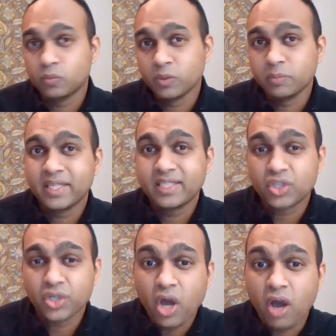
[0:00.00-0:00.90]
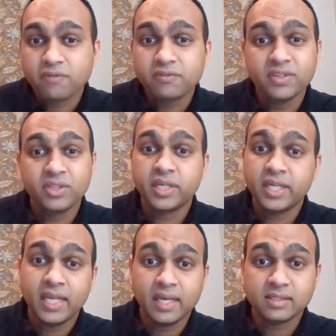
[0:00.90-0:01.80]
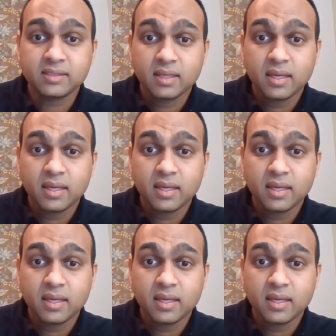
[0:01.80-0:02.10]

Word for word: will be turned off in 30 days.